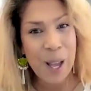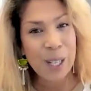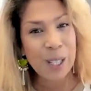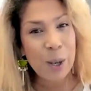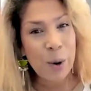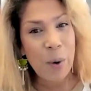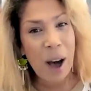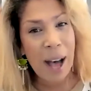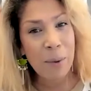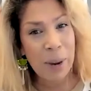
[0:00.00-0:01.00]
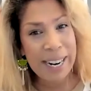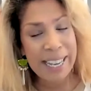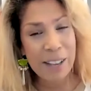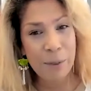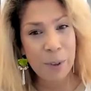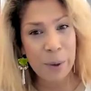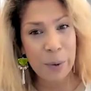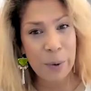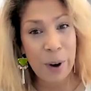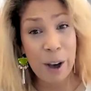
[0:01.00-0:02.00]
So, I want to give you